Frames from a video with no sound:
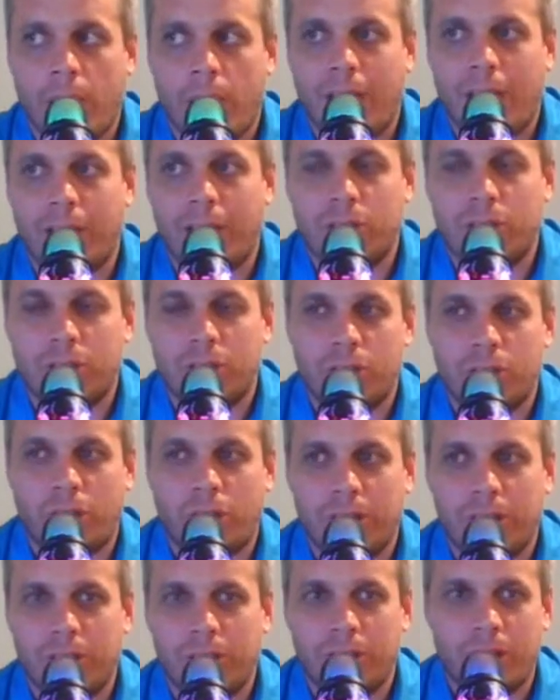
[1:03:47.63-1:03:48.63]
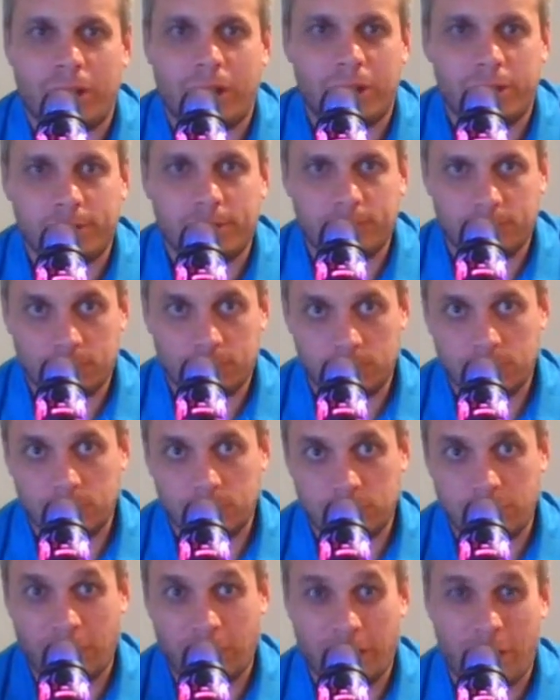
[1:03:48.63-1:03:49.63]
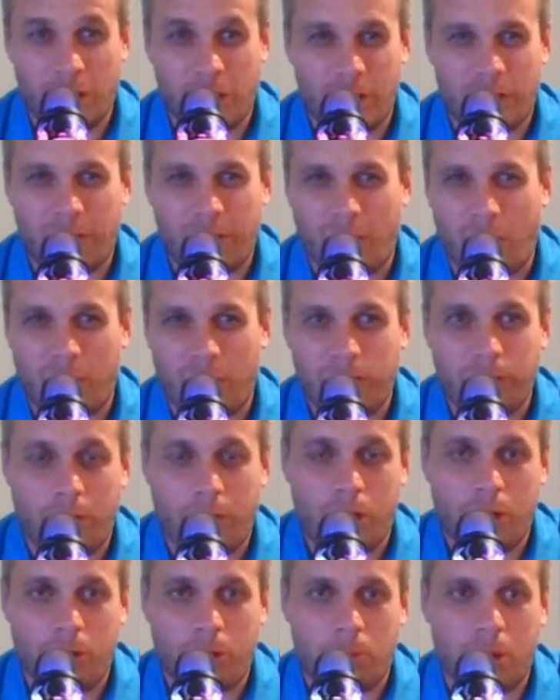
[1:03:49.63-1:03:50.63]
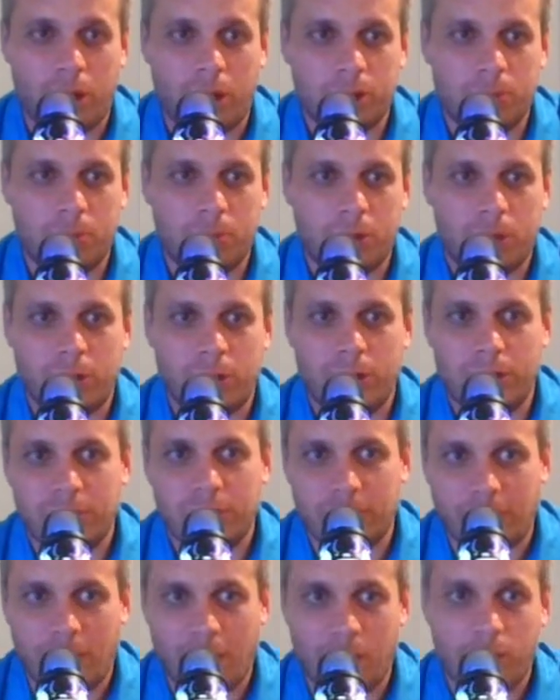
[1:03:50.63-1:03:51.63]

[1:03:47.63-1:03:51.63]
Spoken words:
And just trying to, like, check out off all the possibilities and counter